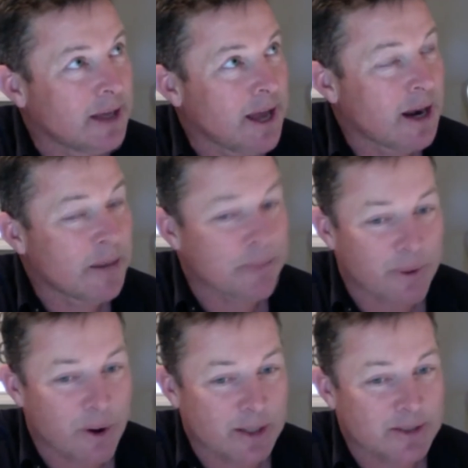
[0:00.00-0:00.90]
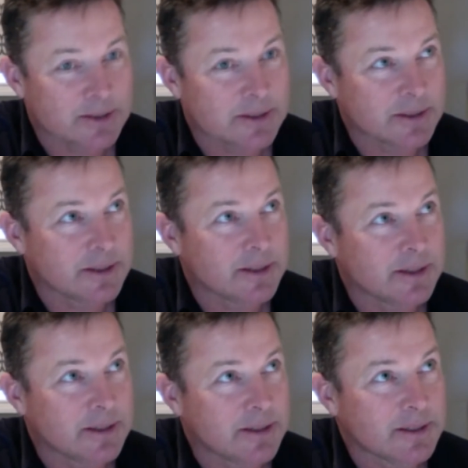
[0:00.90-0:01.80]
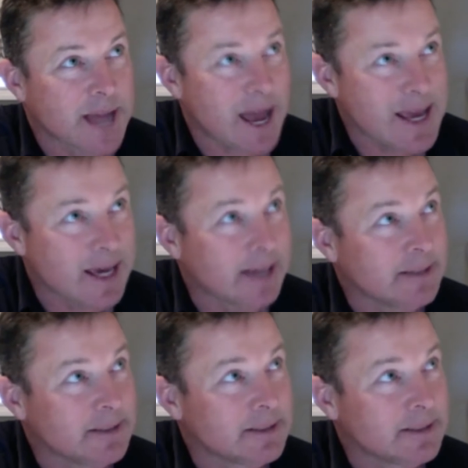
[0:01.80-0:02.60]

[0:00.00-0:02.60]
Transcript: and a price taker,